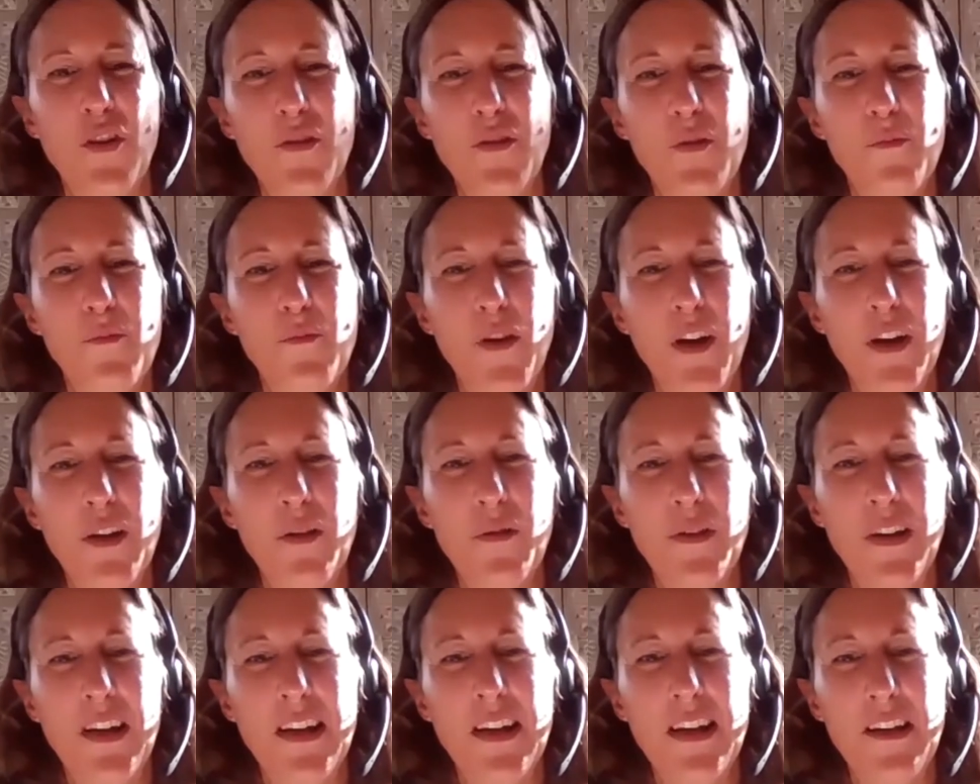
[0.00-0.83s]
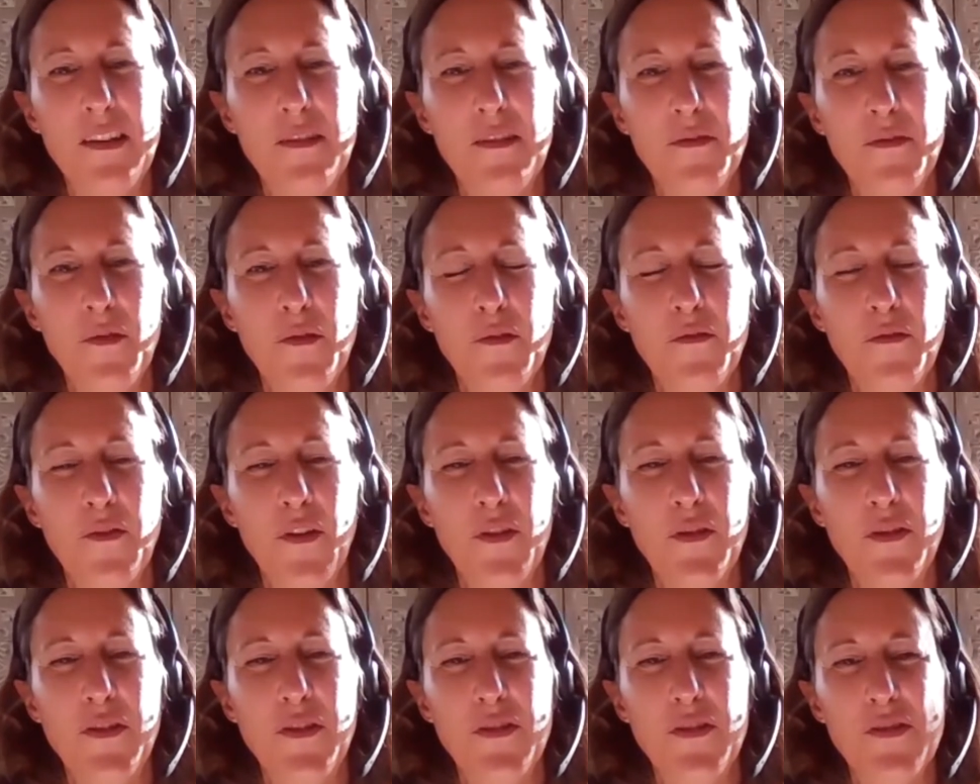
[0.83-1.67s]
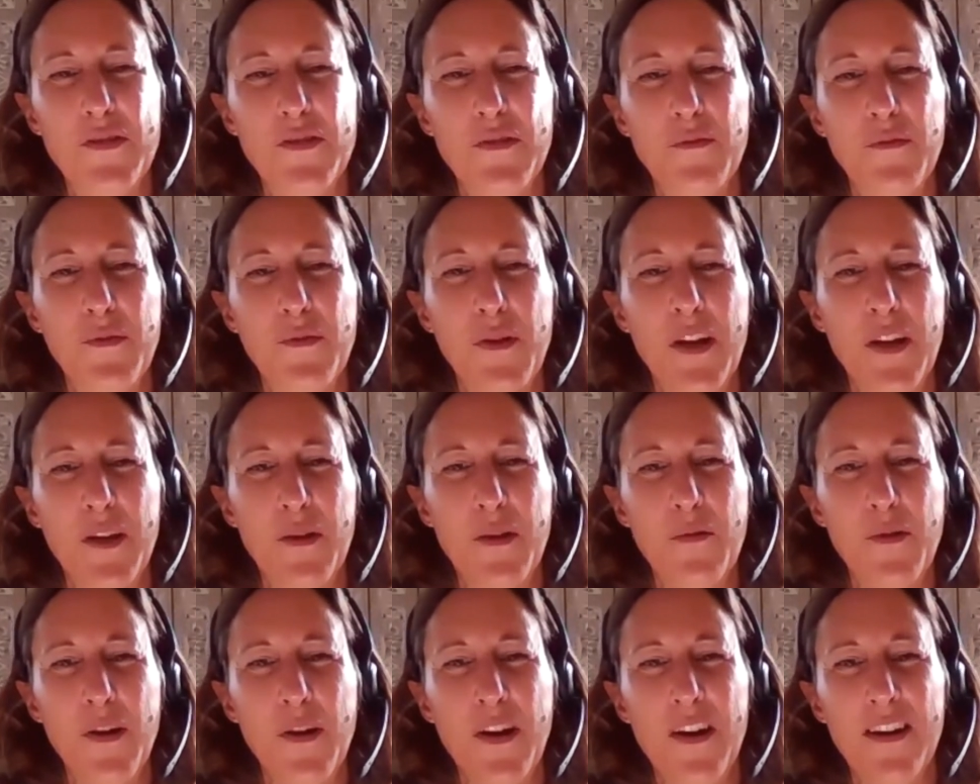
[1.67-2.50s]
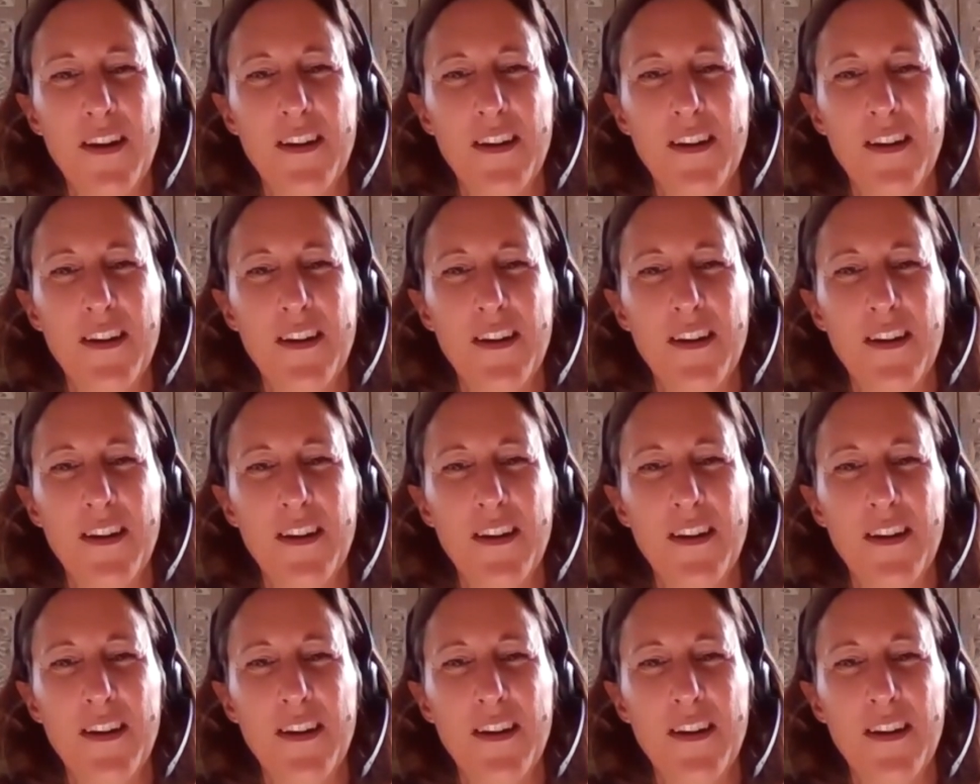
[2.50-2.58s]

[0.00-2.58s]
them where you live or photos of where you are?